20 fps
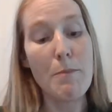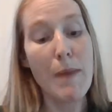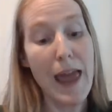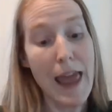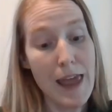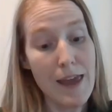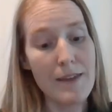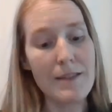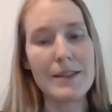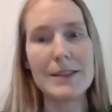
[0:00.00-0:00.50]

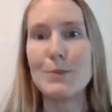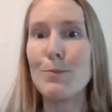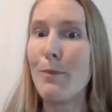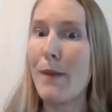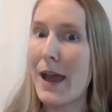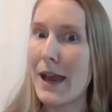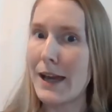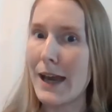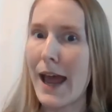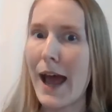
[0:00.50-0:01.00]

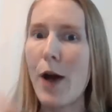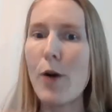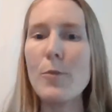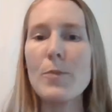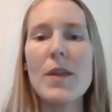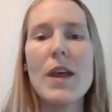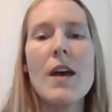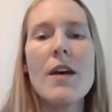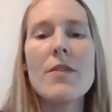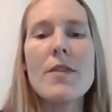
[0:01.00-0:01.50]
May now,
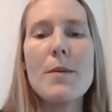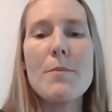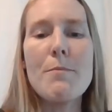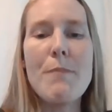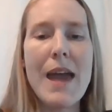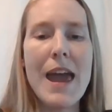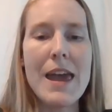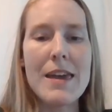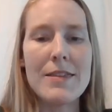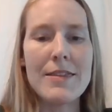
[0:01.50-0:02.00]
the
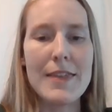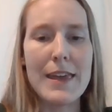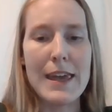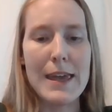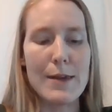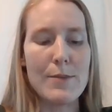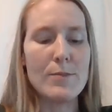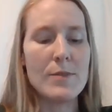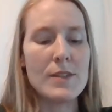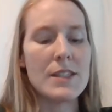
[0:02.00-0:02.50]
May
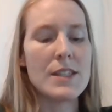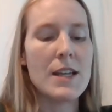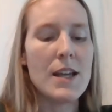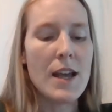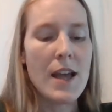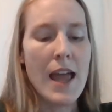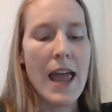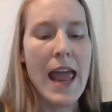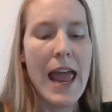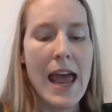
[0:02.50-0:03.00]
themed
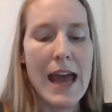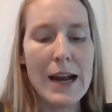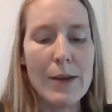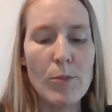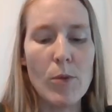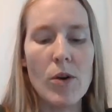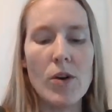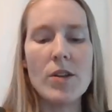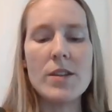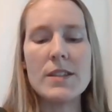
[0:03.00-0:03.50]

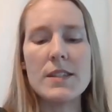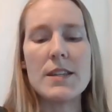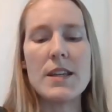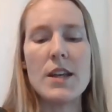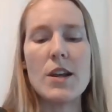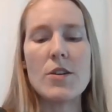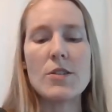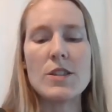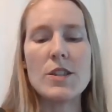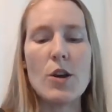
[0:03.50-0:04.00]
animals,
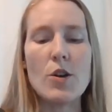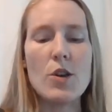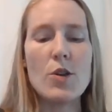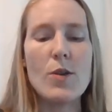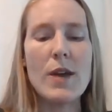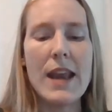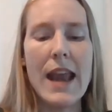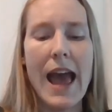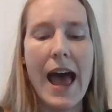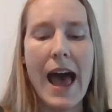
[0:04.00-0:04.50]
so you can